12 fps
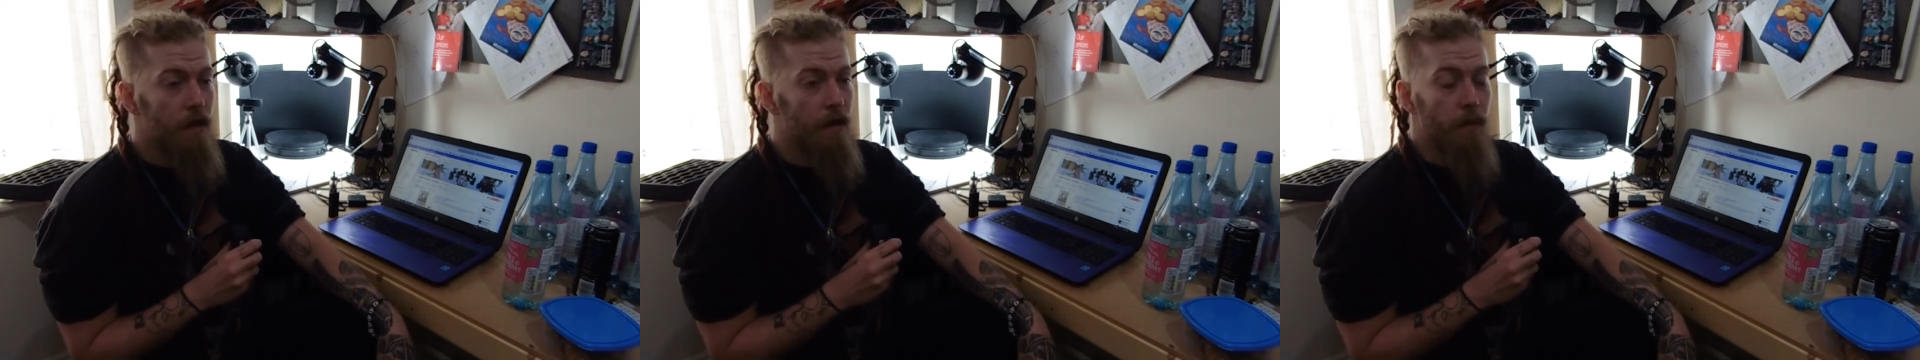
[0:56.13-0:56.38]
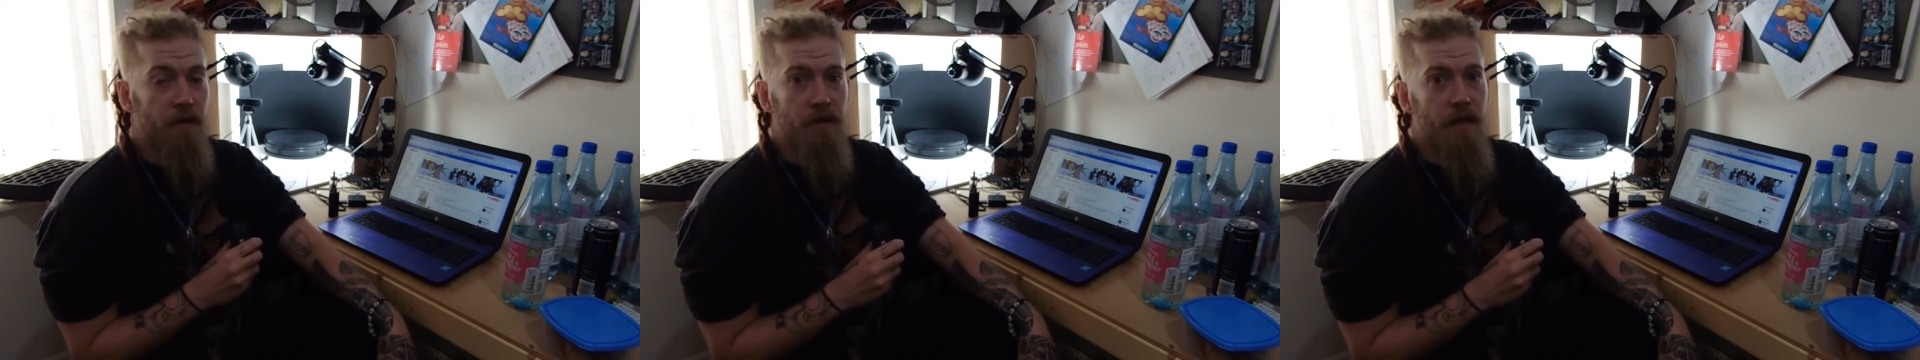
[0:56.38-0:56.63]

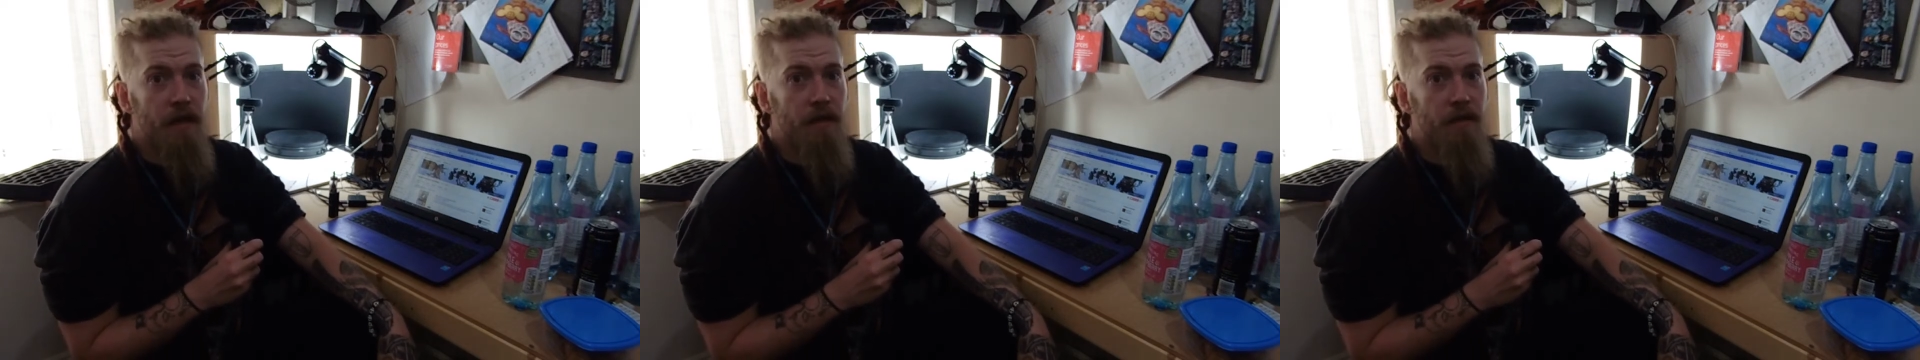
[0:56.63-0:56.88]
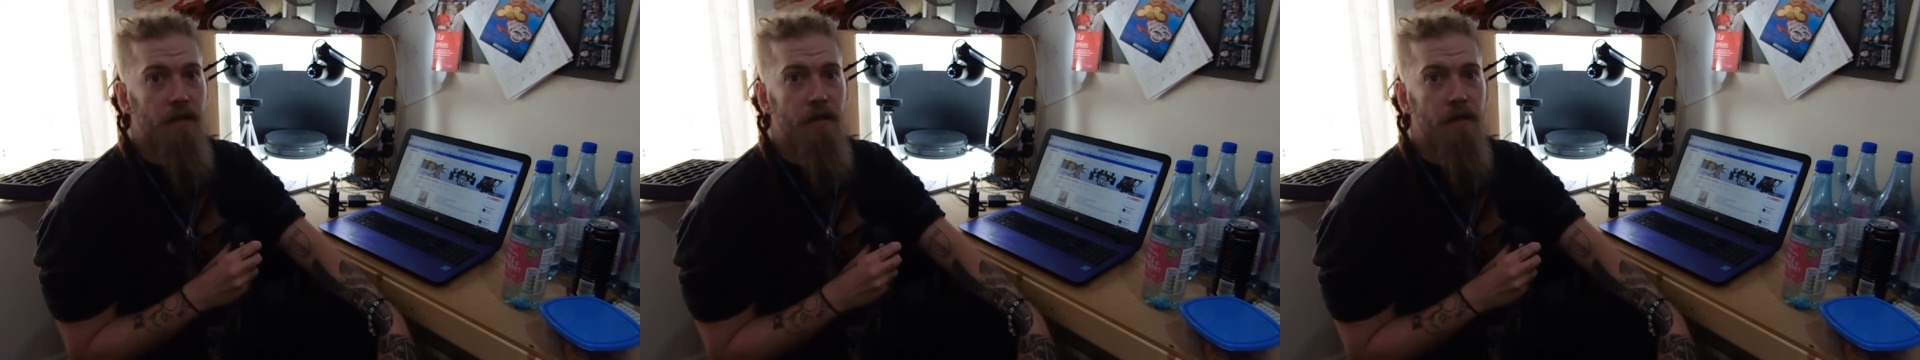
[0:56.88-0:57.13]
which
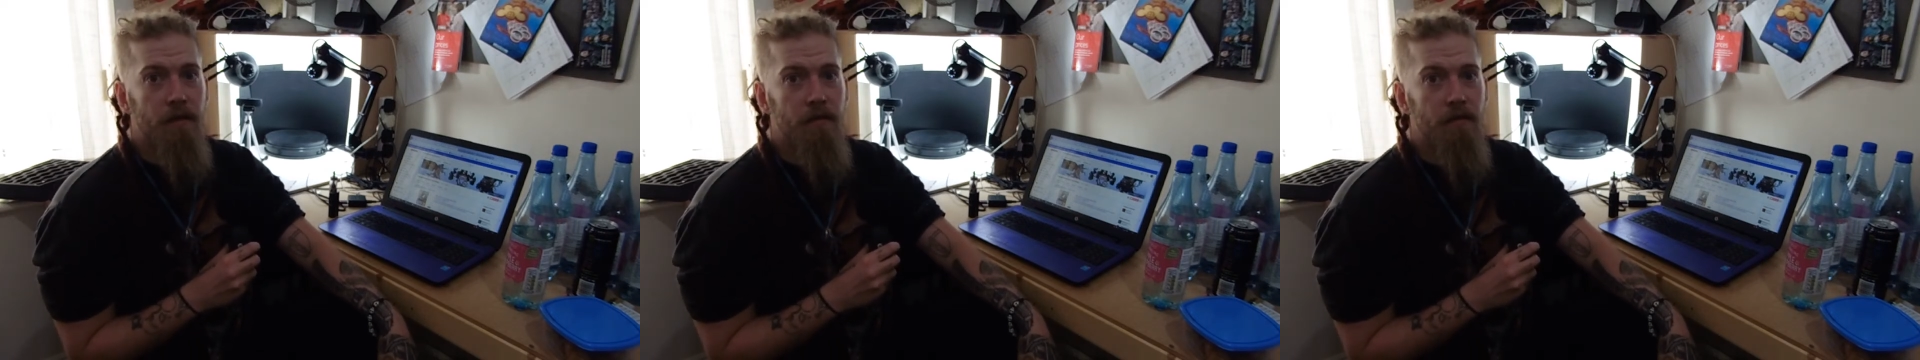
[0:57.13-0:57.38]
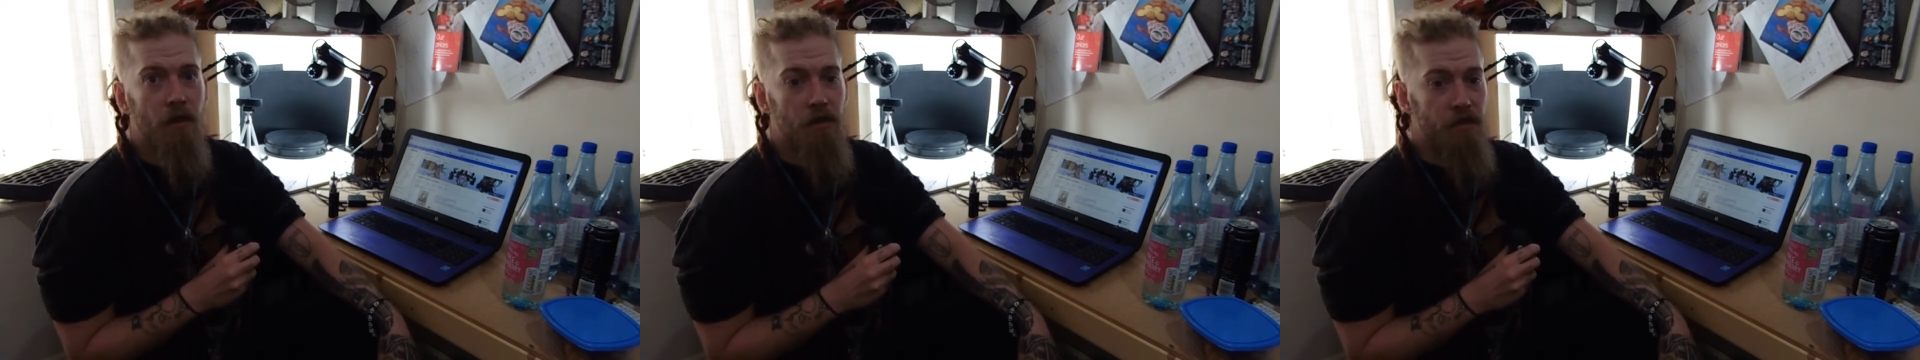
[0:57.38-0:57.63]
takes a
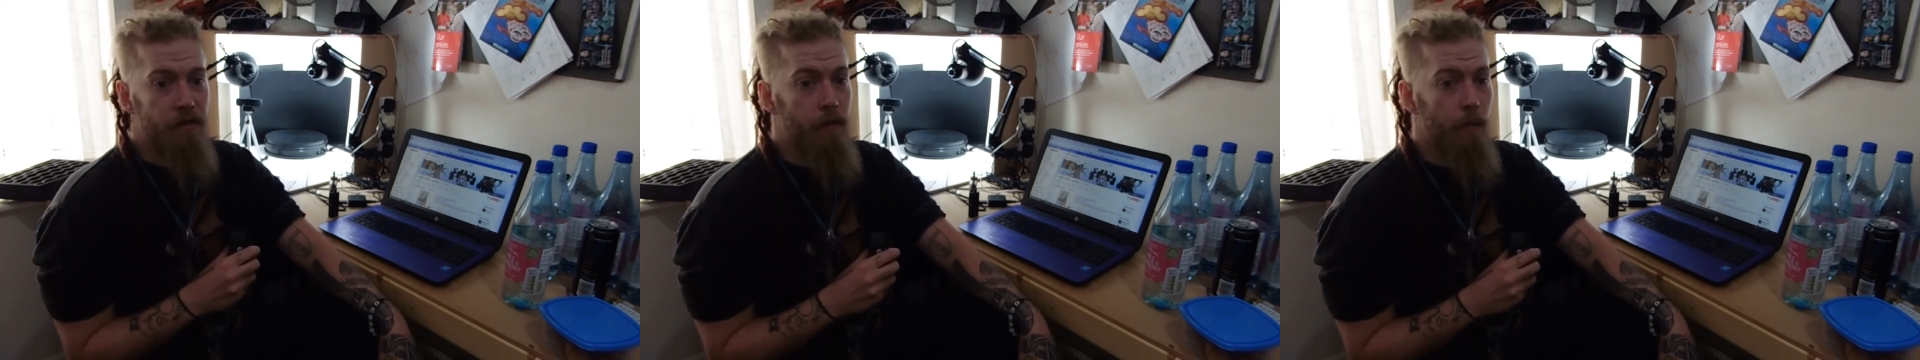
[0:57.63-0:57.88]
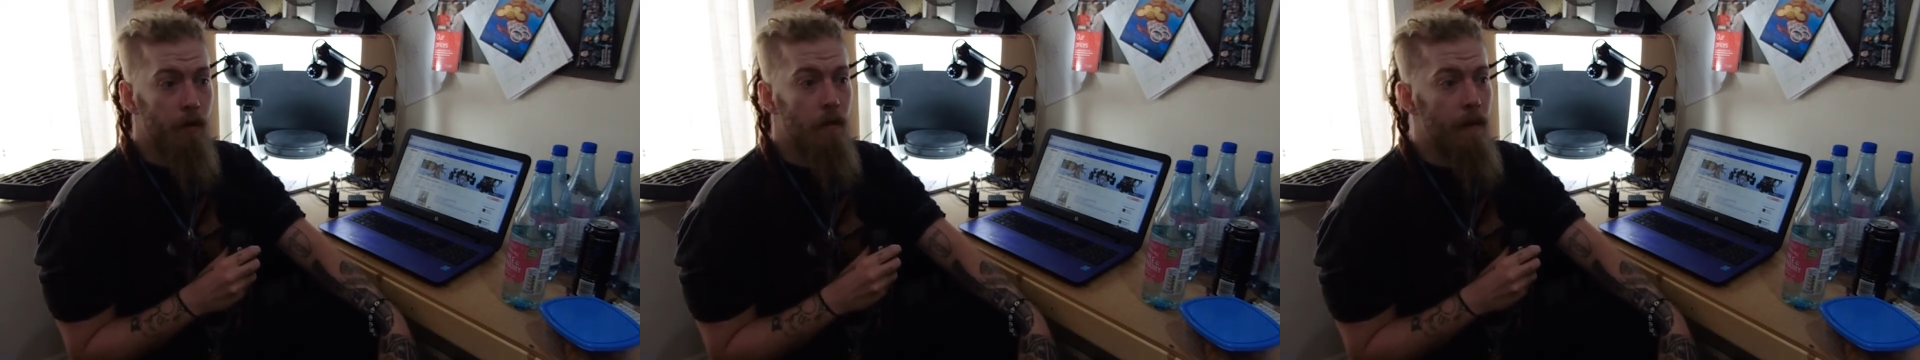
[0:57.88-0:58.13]
considerable